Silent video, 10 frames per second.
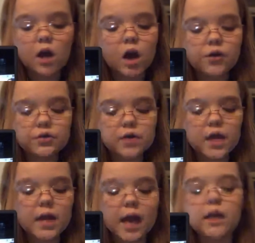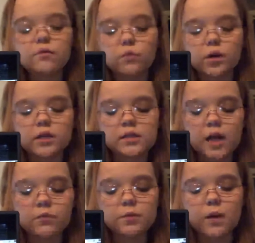understand negative words,
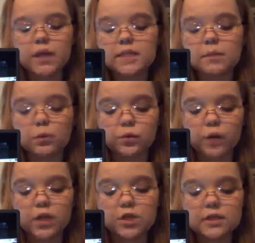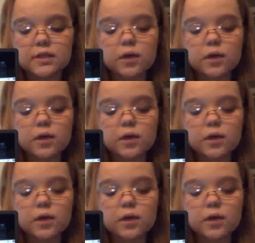and respond to simple directions.